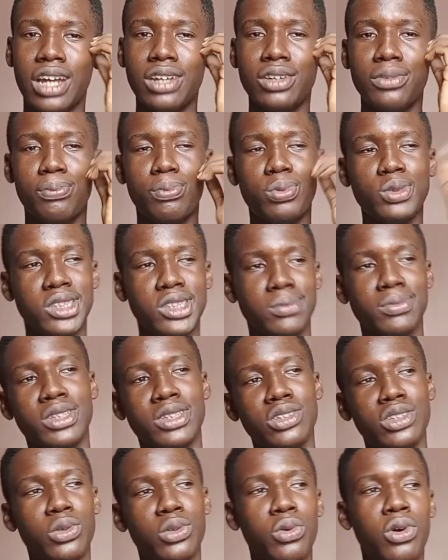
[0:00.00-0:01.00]
You pushed me to
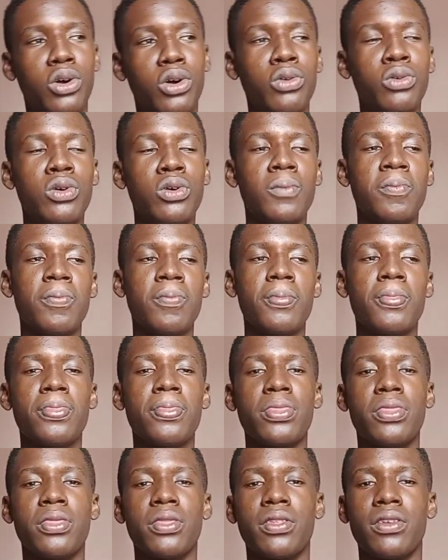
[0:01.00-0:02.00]
the wall.
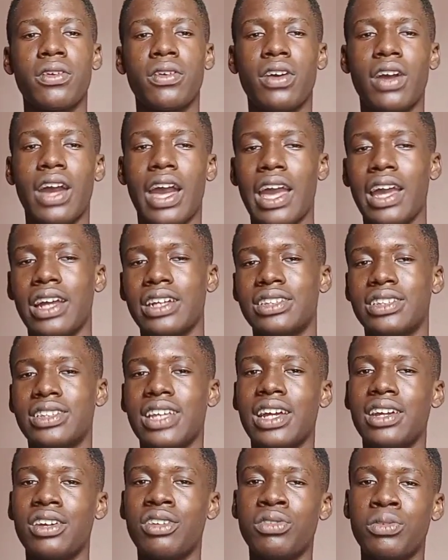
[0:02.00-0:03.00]
I
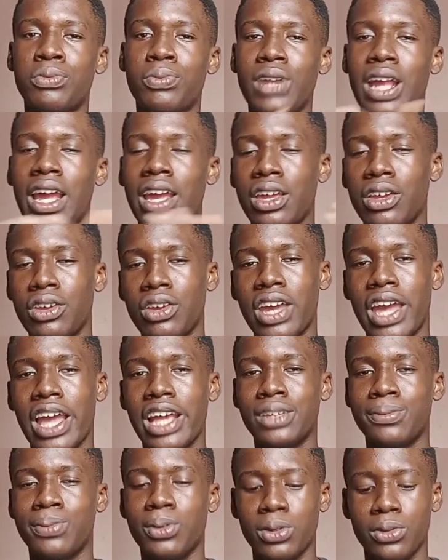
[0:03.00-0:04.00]
started replying you guys,
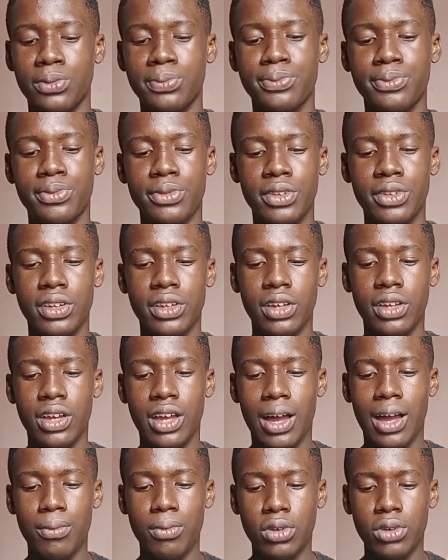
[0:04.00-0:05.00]
but
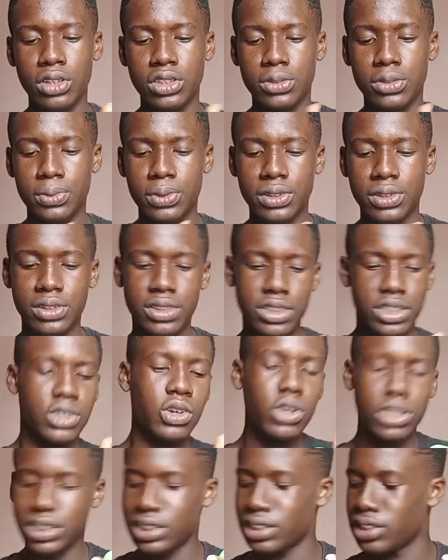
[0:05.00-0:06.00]
I'm going to be
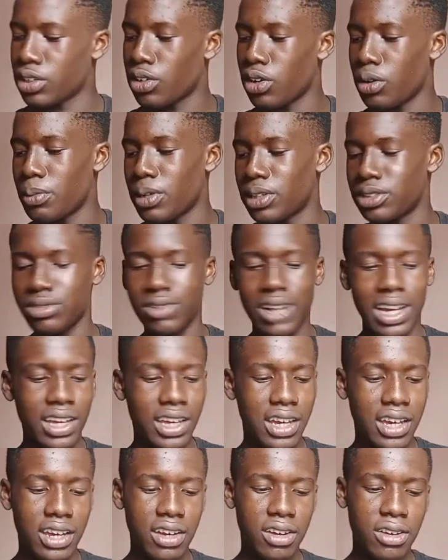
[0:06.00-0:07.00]
discussing the comments right
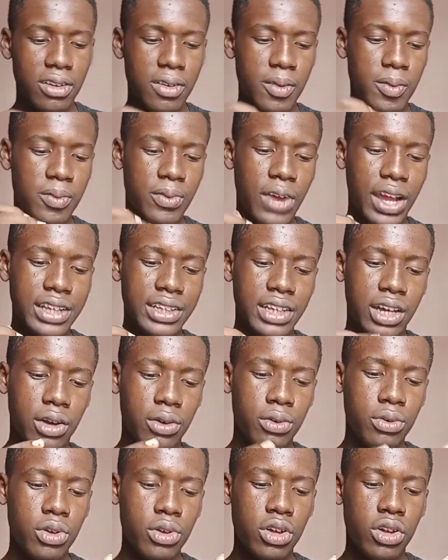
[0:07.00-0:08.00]
here, right
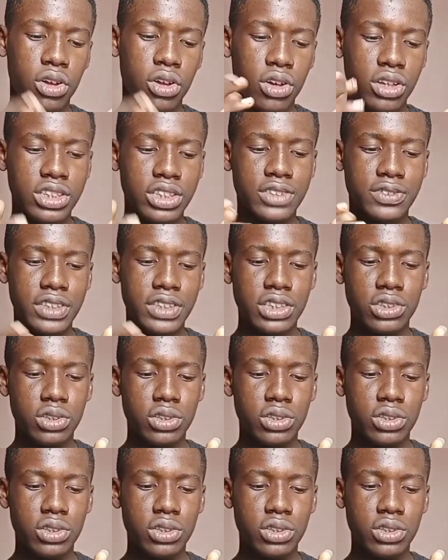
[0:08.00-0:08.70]
now on this video.